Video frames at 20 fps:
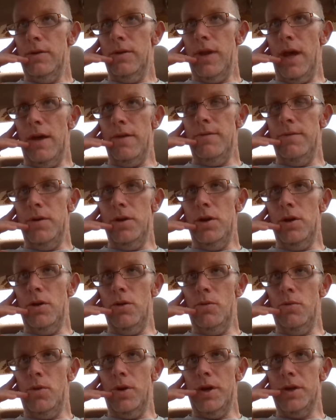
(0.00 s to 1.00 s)

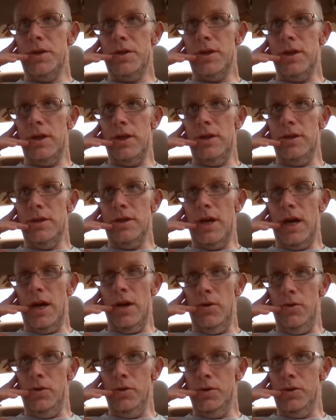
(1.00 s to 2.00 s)
video was
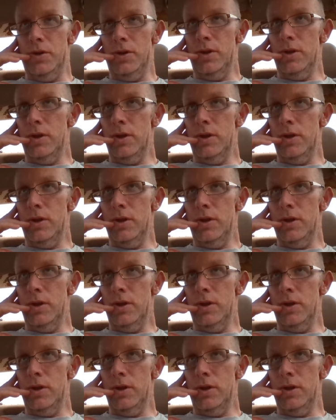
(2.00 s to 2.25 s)
entitled,